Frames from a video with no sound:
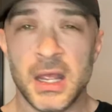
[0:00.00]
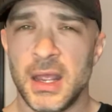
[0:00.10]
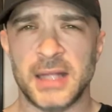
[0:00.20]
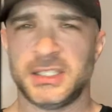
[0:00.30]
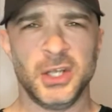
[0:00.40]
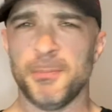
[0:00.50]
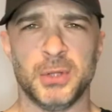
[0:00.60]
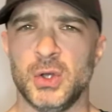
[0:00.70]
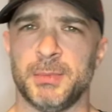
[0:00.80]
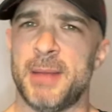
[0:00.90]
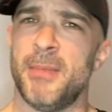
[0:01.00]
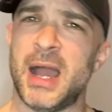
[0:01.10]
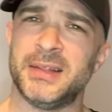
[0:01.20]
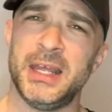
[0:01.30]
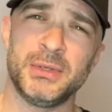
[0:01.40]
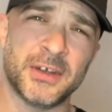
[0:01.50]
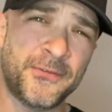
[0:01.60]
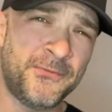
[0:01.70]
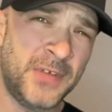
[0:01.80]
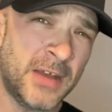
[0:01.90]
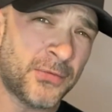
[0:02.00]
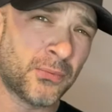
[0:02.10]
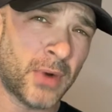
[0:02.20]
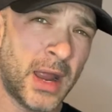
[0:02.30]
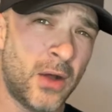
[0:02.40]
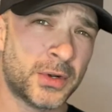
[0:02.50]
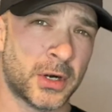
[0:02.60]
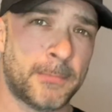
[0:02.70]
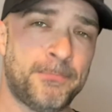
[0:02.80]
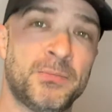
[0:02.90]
It still blows my mind that he was a fifth rounder.